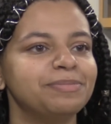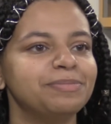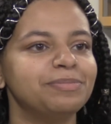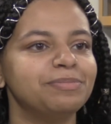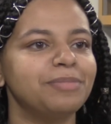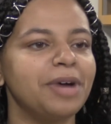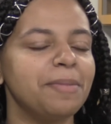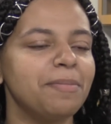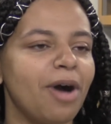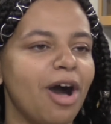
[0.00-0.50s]

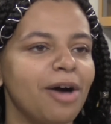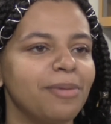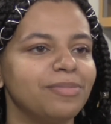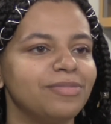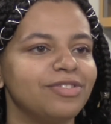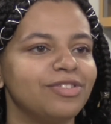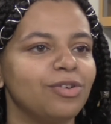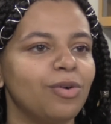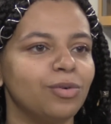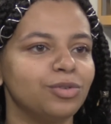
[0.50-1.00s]
my
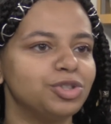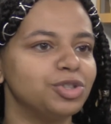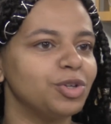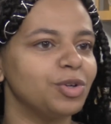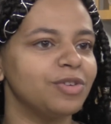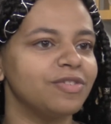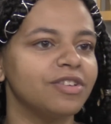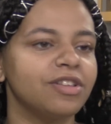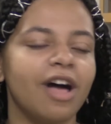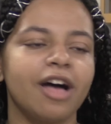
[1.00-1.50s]
mom's culture
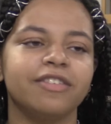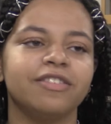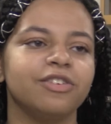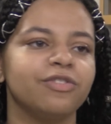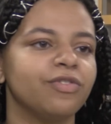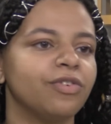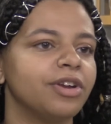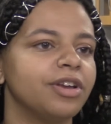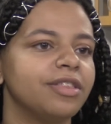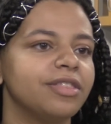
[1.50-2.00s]
is a lot
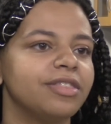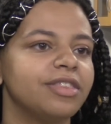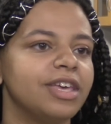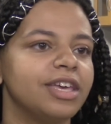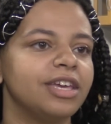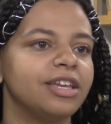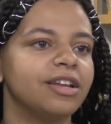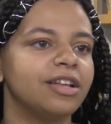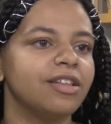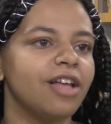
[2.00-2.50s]
different
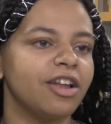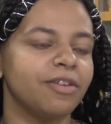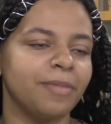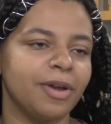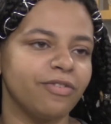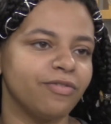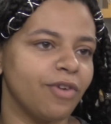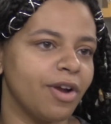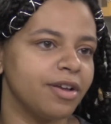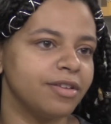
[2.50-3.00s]
than a lot of
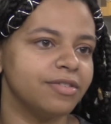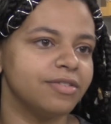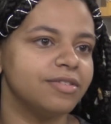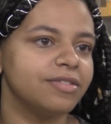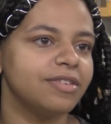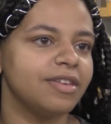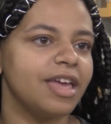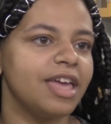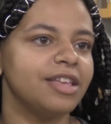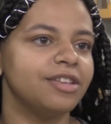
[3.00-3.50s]
my
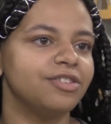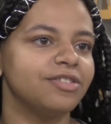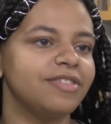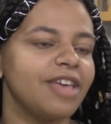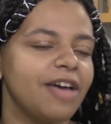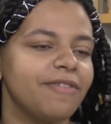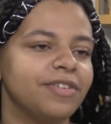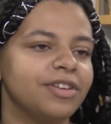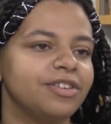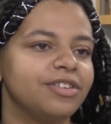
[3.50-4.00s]
friends, and just
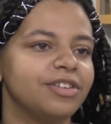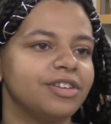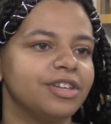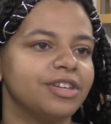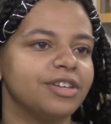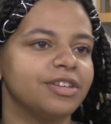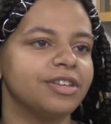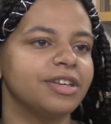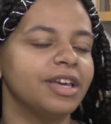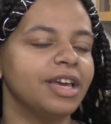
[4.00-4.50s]
having
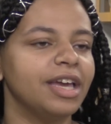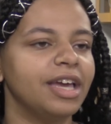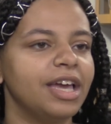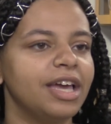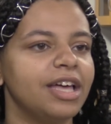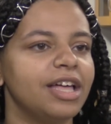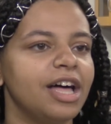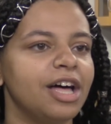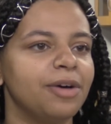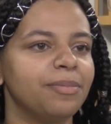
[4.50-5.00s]
to
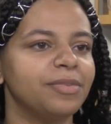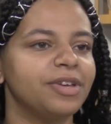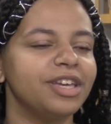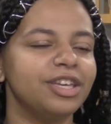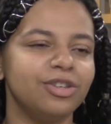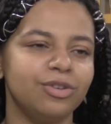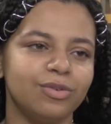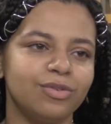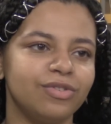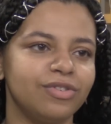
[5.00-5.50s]

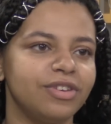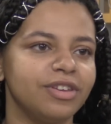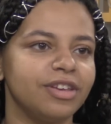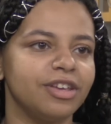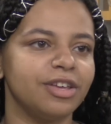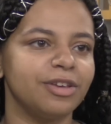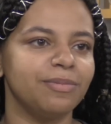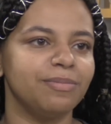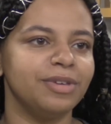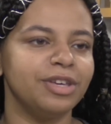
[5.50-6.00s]
get used
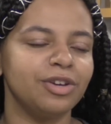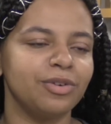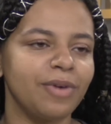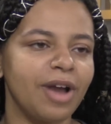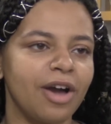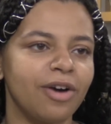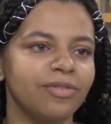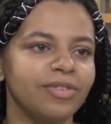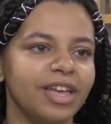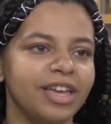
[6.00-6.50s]
to being
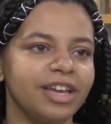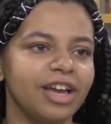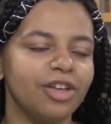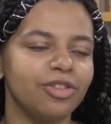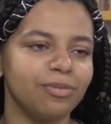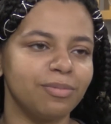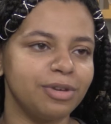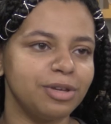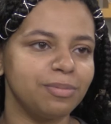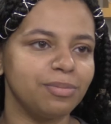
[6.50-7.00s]
around like
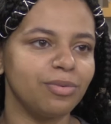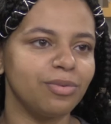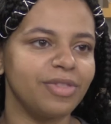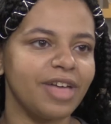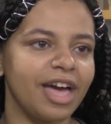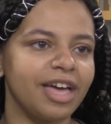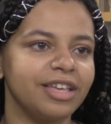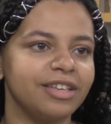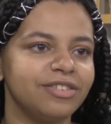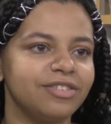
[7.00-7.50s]
other people
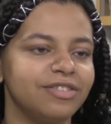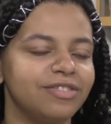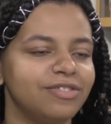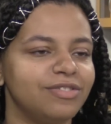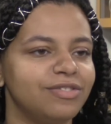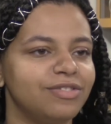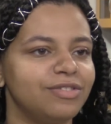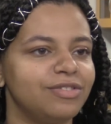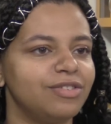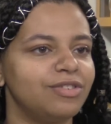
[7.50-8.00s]
that just
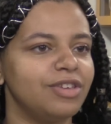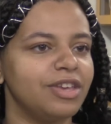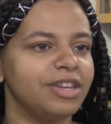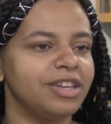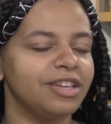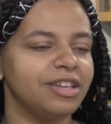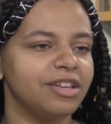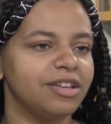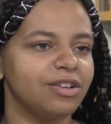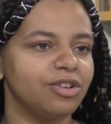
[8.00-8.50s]

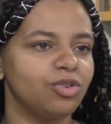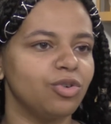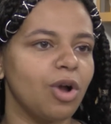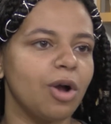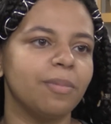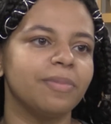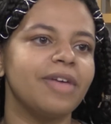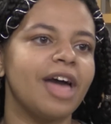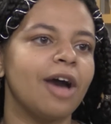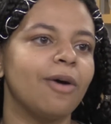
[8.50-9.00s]
didn't
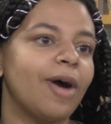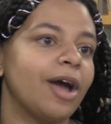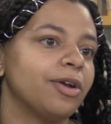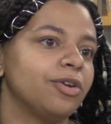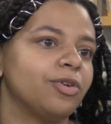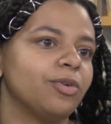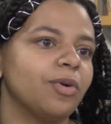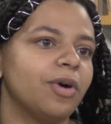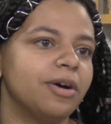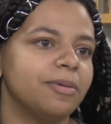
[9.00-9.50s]
grow up how I
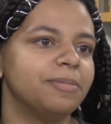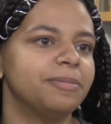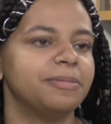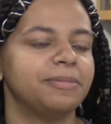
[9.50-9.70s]
grew up.